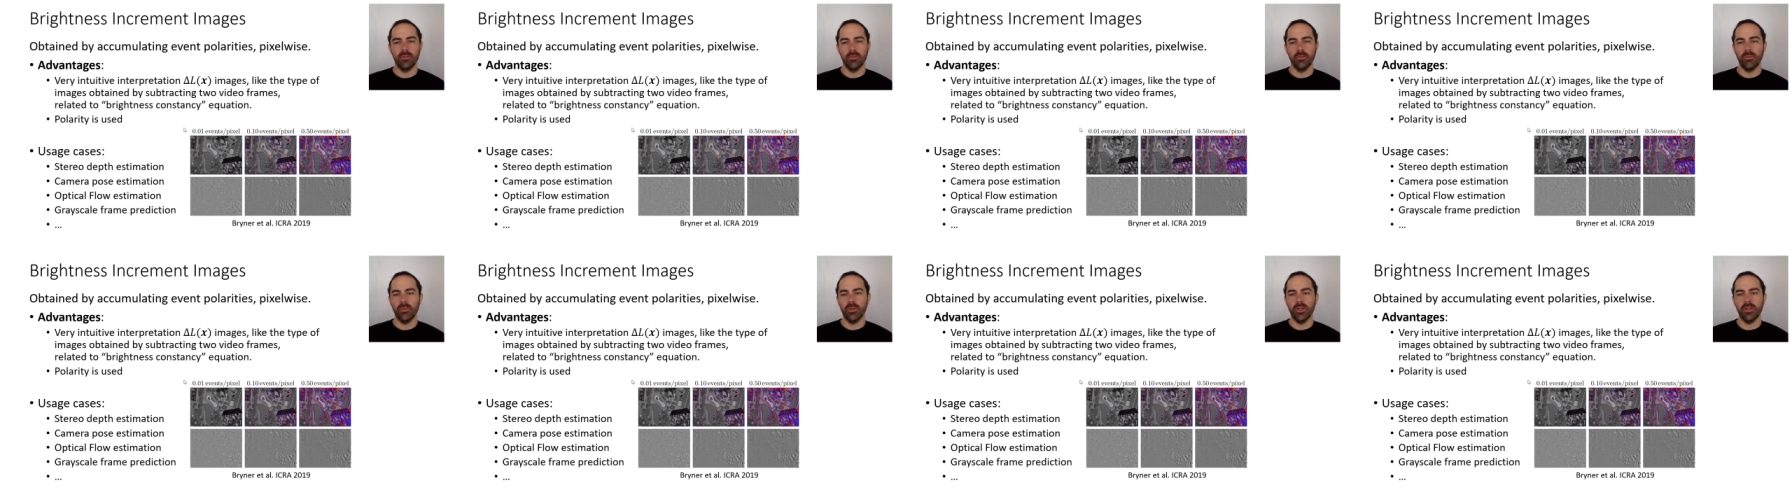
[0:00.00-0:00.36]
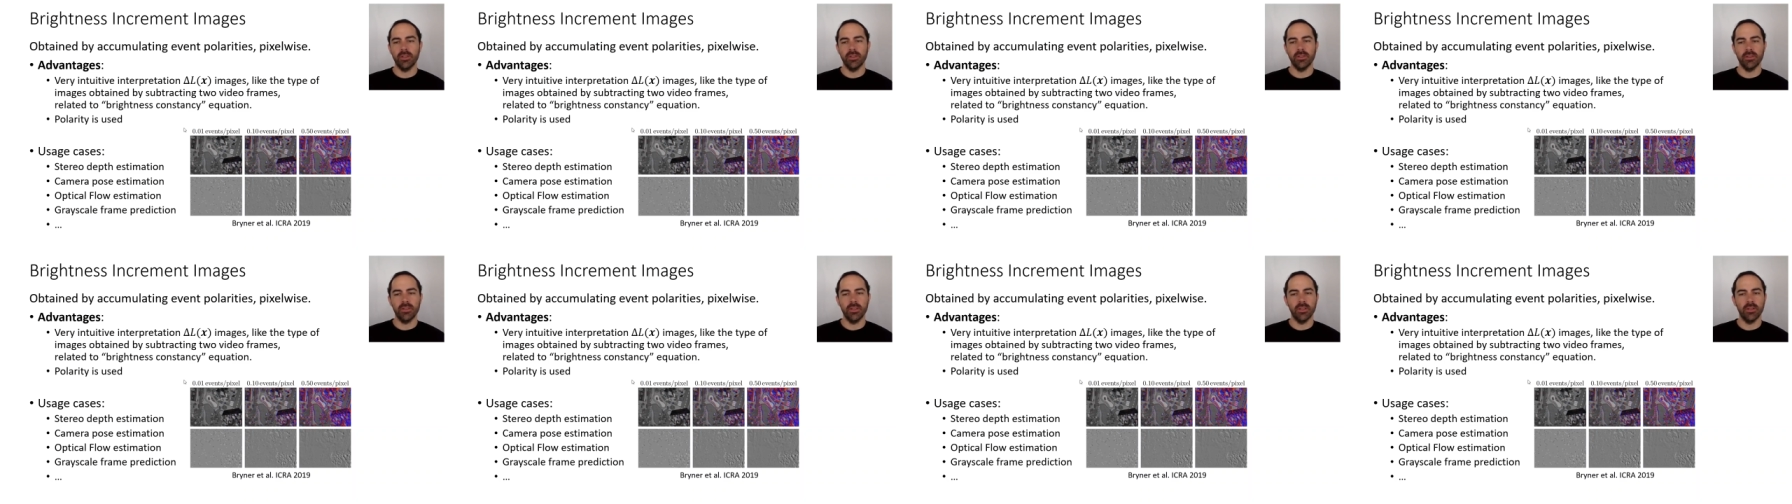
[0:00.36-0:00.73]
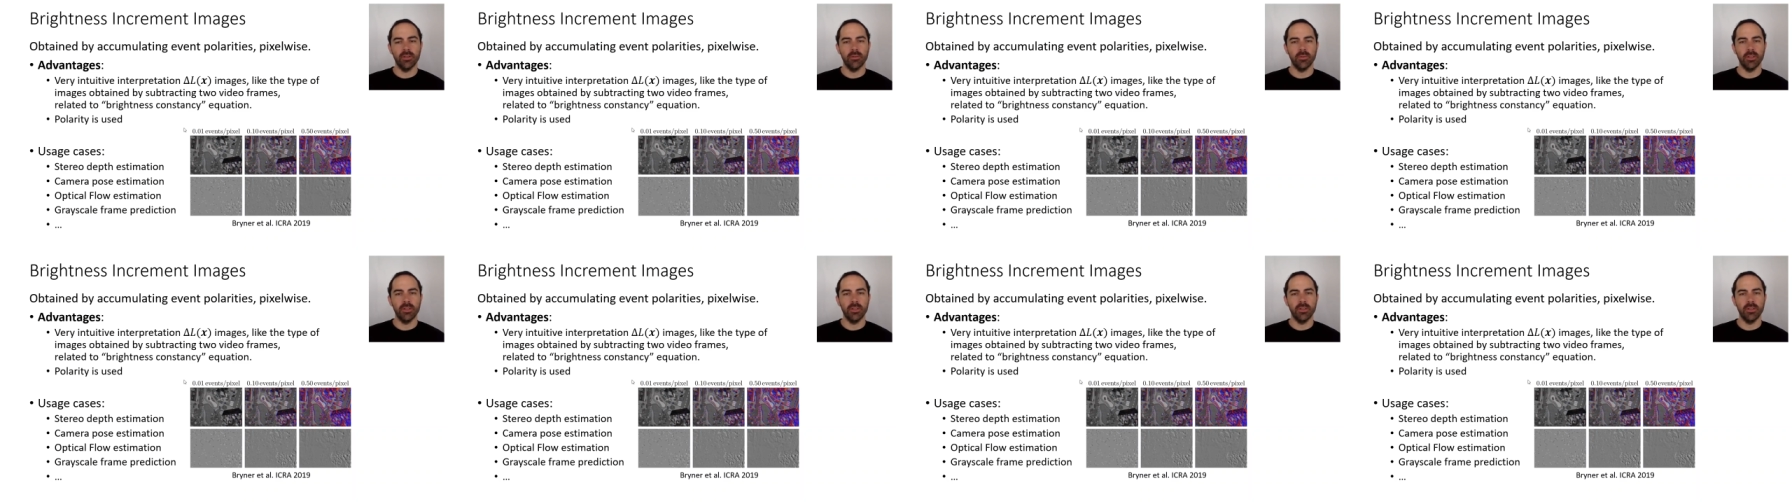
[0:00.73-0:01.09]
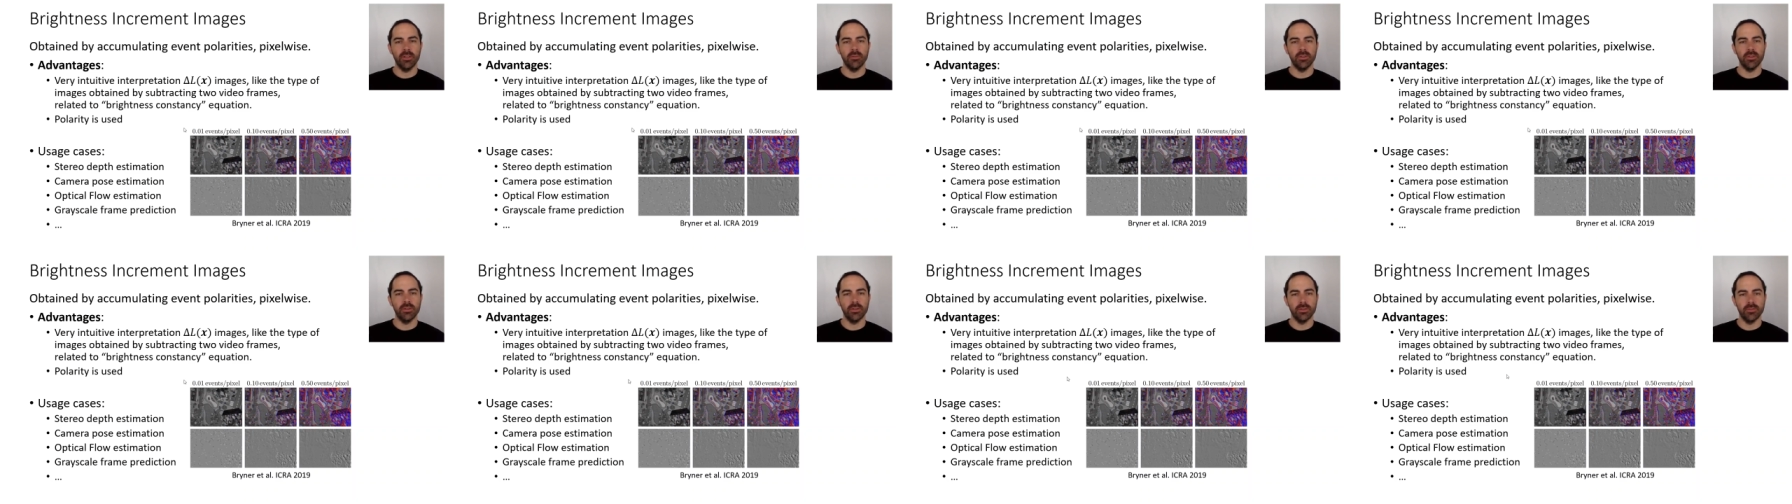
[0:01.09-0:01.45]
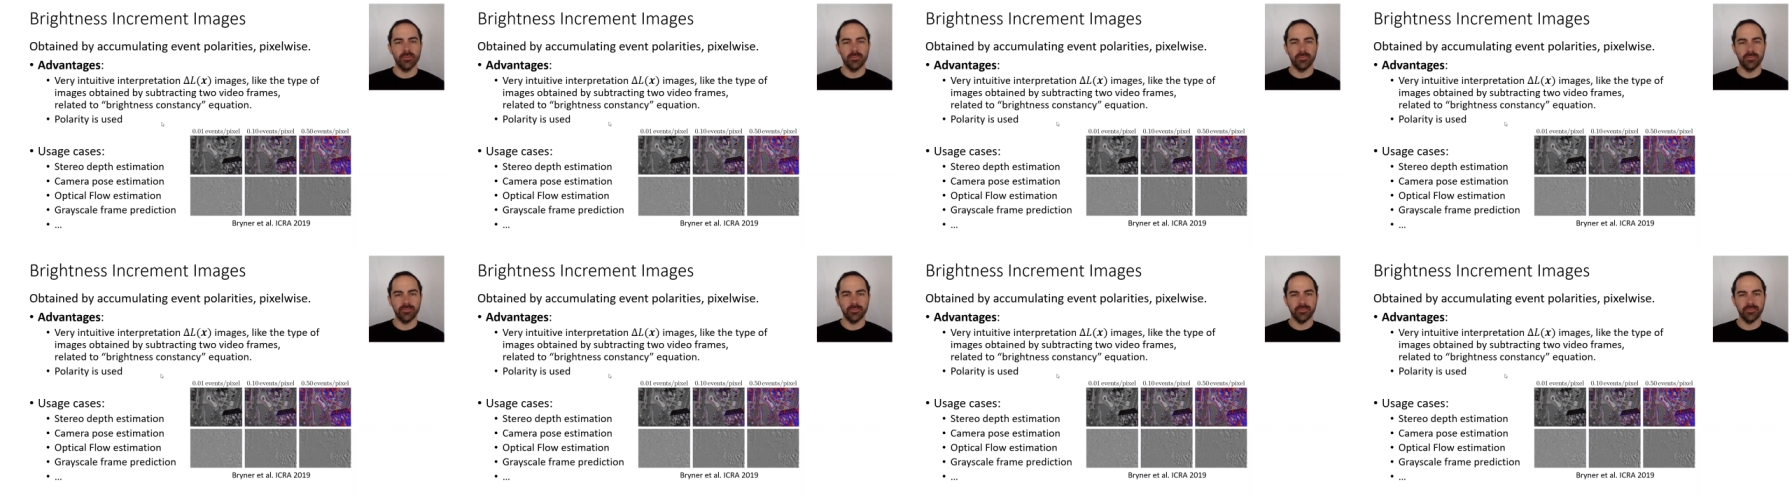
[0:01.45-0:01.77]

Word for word: brightness increment images.